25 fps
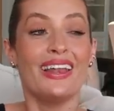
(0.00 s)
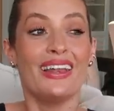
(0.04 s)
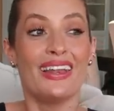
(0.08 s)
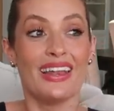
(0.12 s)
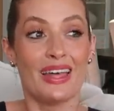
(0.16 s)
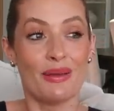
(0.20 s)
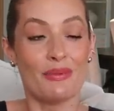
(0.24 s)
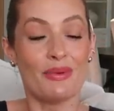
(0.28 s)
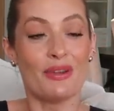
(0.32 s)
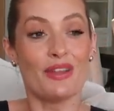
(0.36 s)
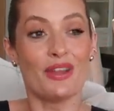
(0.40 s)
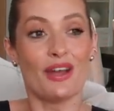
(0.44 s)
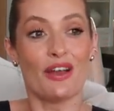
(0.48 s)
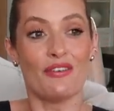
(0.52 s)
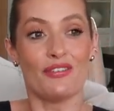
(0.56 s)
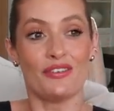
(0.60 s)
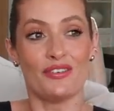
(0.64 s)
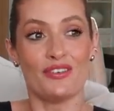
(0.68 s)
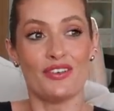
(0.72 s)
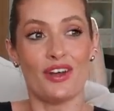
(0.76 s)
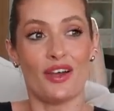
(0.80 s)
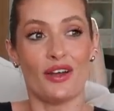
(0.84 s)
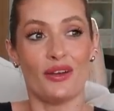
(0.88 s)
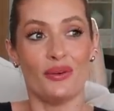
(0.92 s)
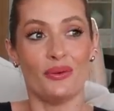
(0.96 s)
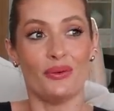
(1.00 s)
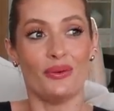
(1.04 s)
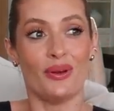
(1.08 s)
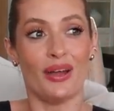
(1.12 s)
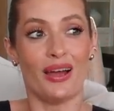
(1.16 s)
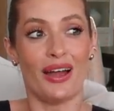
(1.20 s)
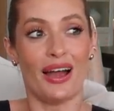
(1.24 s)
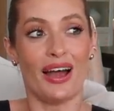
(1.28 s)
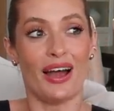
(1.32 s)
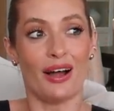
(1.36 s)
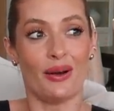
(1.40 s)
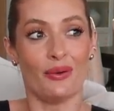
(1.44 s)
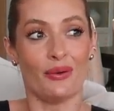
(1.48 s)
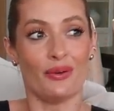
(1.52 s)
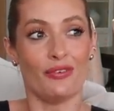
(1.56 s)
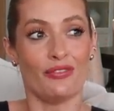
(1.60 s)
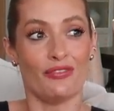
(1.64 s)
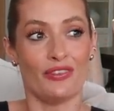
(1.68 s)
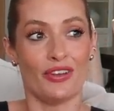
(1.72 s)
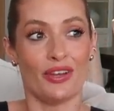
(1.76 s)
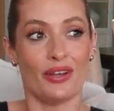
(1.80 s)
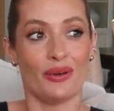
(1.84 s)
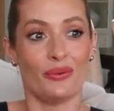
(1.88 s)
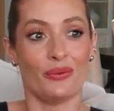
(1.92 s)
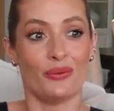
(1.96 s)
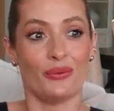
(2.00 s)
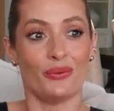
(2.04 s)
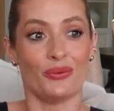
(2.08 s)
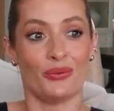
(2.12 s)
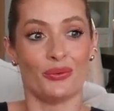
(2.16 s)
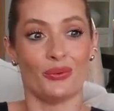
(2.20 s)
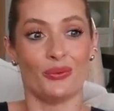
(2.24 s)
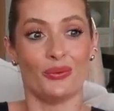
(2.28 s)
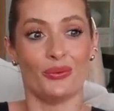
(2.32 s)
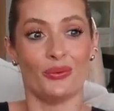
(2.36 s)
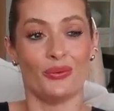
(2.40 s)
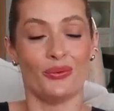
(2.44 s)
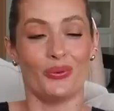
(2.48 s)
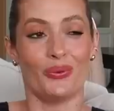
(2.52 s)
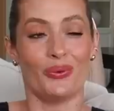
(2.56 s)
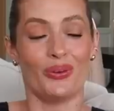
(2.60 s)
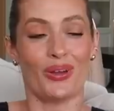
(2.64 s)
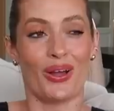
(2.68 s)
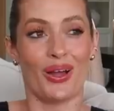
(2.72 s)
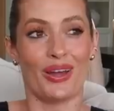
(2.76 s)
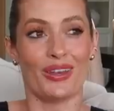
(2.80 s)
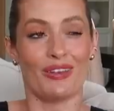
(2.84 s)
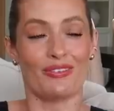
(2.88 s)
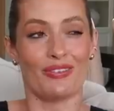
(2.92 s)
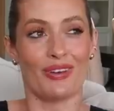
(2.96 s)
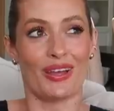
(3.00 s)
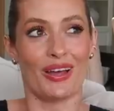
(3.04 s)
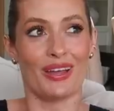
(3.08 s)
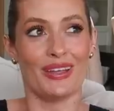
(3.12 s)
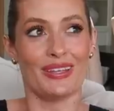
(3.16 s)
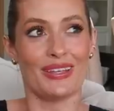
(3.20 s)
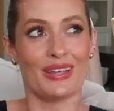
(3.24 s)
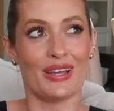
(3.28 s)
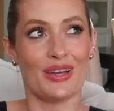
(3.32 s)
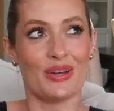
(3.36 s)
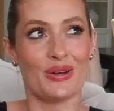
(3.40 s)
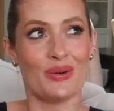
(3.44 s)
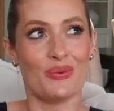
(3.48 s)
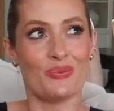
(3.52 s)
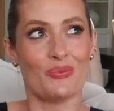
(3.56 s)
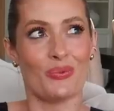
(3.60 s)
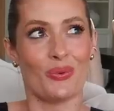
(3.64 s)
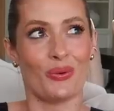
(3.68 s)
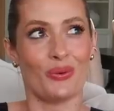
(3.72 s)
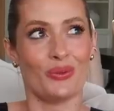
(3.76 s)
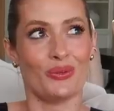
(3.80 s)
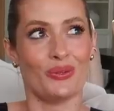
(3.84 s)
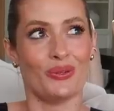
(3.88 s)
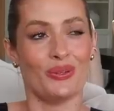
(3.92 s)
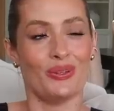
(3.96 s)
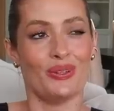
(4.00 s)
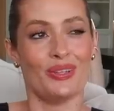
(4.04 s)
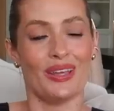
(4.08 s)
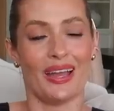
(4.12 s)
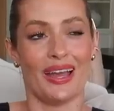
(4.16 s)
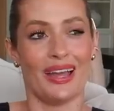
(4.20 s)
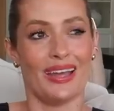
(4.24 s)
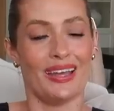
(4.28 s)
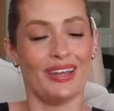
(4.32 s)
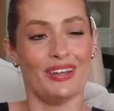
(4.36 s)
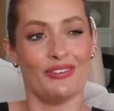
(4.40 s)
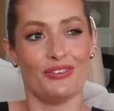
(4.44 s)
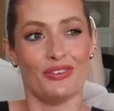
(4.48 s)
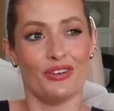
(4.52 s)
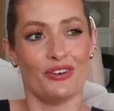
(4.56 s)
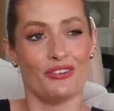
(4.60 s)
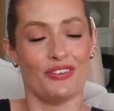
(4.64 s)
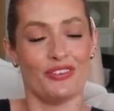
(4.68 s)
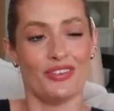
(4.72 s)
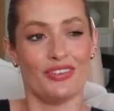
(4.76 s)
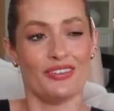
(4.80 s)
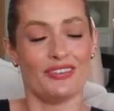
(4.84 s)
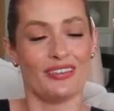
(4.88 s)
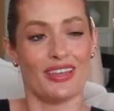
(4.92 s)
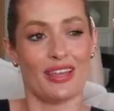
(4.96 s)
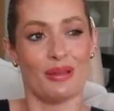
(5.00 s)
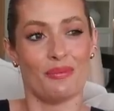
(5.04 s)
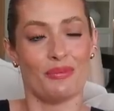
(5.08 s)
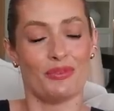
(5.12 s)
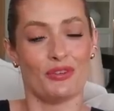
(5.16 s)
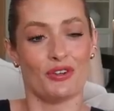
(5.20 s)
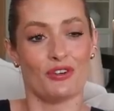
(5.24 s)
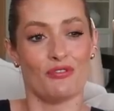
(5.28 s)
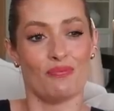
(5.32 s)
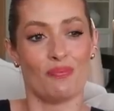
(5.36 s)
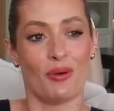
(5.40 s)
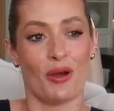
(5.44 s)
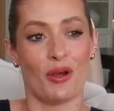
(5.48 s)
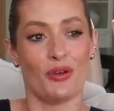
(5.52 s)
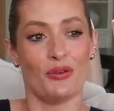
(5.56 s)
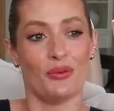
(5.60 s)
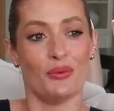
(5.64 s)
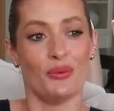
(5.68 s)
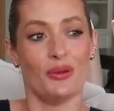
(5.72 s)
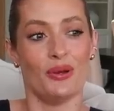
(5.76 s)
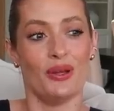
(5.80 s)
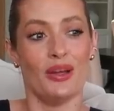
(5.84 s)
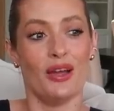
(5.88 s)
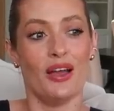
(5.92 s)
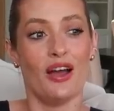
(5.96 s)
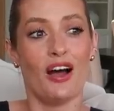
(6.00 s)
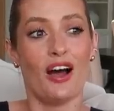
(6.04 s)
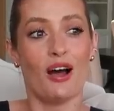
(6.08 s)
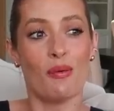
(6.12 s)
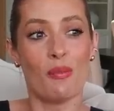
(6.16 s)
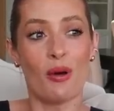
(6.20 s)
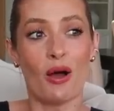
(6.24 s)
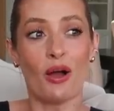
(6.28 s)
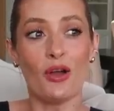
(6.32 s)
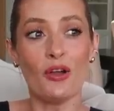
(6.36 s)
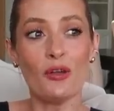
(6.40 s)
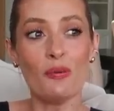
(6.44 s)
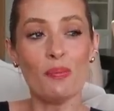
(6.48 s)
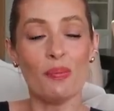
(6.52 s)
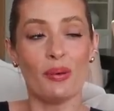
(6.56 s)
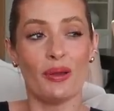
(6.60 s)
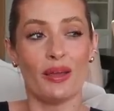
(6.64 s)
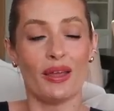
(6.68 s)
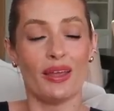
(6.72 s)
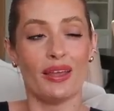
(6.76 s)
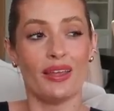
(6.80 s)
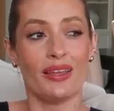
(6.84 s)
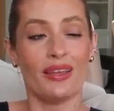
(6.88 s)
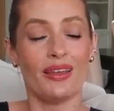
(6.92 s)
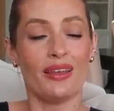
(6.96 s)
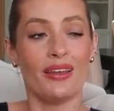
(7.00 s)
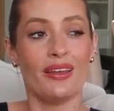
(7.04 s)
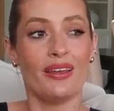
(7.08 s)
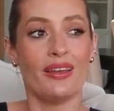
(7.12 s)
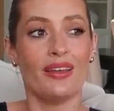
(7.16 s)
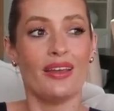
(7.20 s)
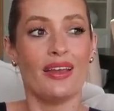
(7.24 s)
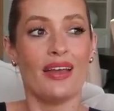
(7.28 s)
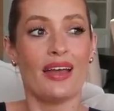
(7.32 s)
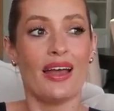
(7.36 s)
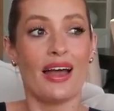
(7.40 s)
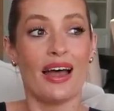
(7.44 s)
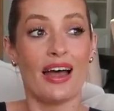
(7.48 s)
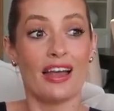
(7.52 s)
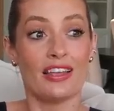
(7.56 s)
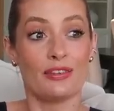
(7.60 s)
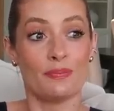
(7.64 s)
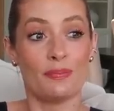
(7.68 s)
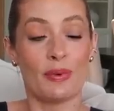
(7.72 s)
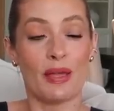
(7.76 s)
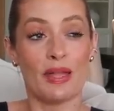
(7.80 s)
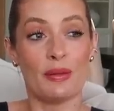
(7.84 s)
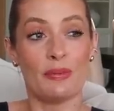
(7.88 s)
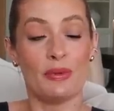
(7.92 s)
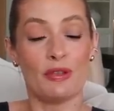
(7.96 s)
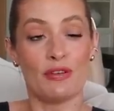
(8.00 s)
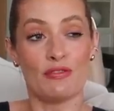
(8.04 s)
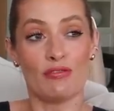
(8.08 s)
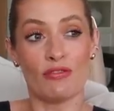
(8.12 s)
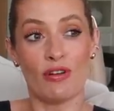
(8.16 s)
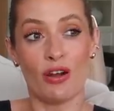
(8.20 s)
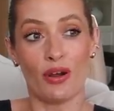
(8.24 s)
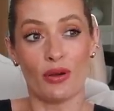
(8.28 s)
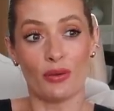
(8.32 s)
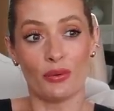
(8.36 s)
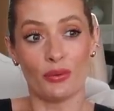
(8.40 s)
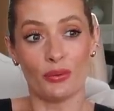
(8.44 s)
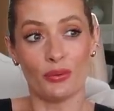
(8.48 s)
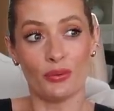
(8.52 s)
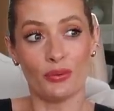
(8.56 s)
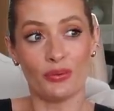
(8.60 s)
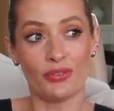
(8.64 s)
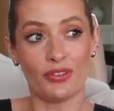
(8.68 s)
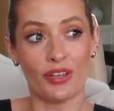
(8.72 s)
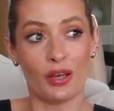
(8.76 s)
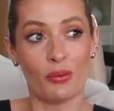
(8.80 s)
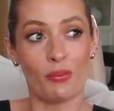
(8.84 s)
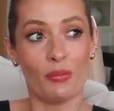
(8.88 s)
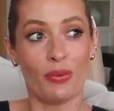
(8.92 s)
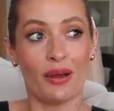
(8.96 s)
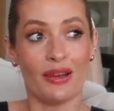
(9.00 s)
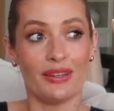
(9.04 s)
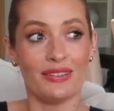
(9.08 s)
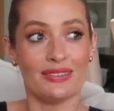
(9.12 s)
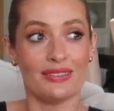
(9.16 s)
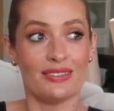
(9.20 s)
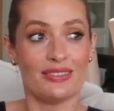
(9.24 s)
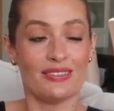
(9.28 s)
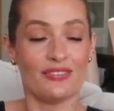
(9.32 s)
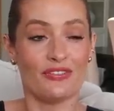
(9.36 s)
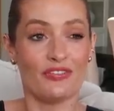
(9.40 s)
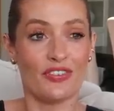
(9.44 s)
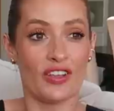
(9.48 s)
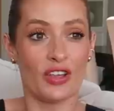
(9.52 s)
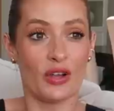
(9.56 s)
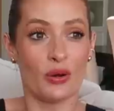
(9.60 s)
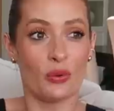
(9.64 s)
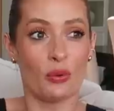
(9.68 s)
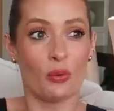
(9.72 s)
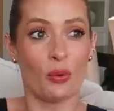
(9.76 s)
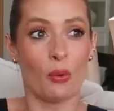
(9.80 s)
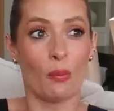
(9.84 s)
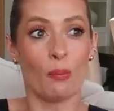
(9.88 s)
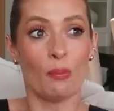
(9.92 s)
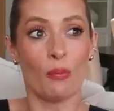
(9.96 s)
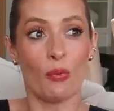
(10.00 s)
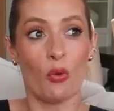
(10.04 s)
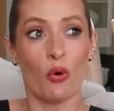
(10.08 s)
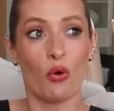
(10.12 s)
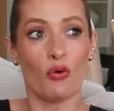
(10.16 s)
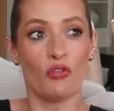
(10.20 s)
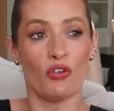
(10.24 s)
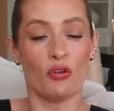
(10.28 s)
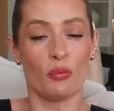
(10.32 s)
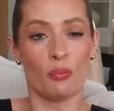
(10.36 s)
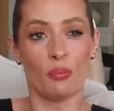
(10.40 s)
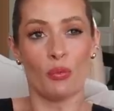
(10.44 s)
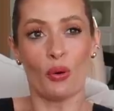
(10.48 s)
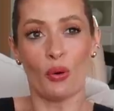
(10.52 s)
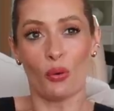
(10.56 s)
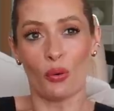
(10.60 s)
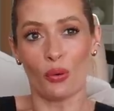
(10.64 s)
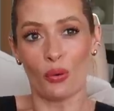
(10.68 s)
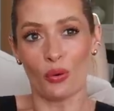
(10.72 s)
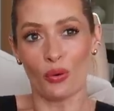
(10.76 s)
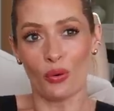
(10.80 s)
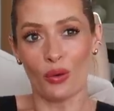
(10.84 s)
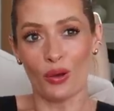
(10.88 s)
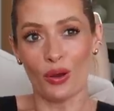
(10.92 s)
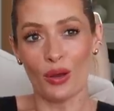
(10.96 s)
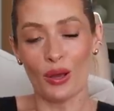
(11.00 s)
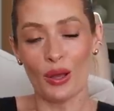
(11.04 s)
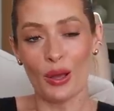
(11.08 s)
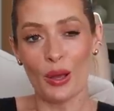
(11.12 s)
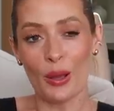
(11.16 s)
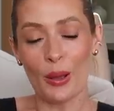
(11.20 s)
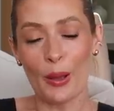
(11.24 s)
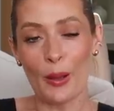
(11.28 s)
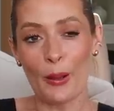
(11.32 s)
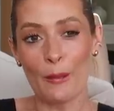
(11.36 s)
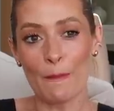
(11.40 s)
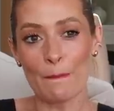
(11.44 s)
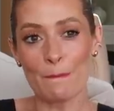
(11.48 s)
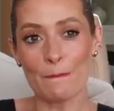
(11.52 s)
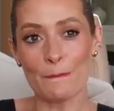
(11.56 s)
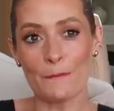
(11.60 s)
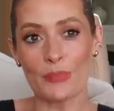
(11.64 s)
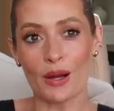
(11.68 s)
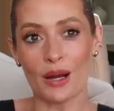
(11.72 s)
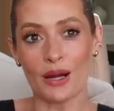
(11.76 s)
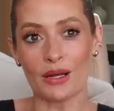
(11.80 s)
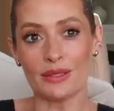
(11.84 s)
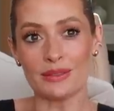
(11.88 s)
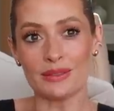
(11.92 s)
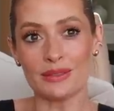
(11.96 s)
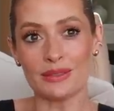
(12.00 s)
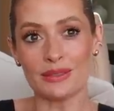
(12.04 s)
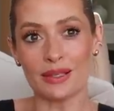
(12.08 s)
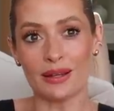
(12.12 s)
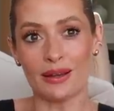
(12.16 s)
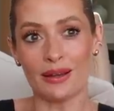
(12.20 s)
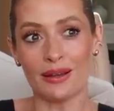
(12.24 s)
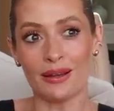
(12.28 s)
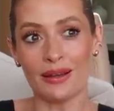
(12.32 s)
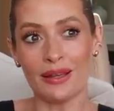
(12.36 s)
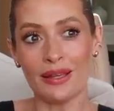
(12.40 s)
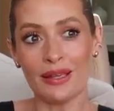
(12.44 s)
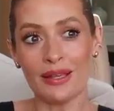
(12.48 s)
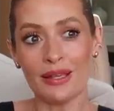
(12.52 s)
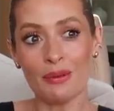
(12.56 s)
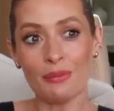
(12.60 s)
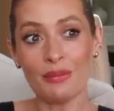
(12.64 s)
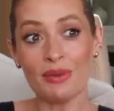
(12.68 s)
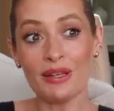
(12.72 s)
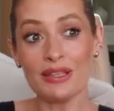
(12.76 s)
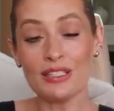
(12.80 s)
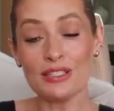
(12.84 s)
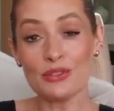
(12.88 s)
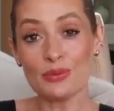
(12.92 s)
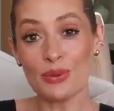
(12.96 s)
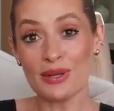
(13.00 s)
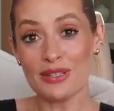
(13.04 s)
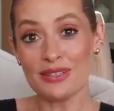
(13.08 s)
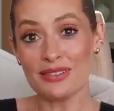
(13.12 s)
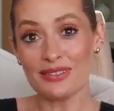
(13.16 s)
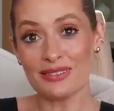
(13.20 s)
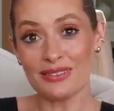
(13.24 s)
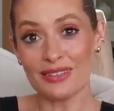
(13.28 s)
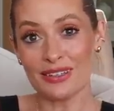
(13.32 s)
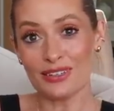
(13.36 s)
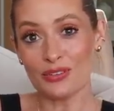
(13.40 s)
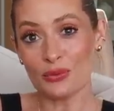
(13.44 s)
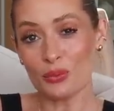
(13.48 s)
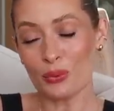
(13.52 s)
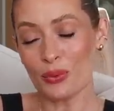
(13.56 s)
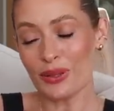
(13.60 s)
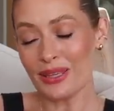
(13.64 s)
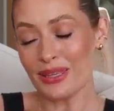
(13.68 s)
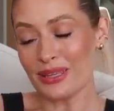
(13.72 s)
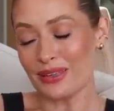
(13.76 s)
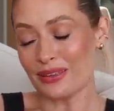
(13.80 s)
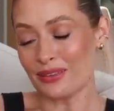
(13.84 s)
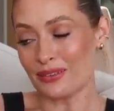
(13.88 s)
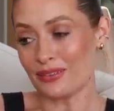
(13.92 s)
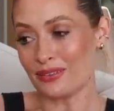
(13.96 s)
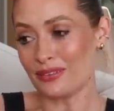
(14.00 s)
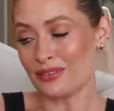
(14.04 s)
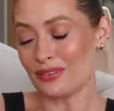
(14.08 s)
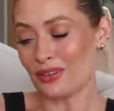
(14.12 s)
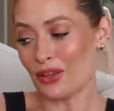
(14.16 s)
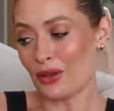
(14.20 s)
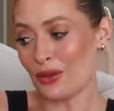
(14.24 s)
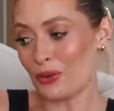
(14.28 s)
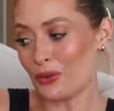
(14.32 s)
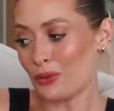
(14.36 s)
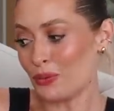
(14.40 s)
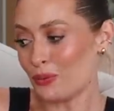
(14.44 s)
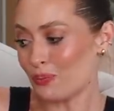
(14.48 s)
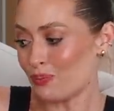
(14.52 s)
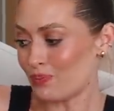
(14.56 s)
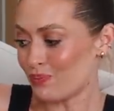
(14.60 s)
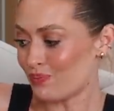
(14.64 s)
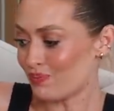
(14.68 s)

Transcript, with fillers: Let me know if you know how it feels or kind of like what you, yeah, if you're in the same sort of boat. I'm hoping as baby grows, I might feel more and more, but I am nearly 26 weeks, so,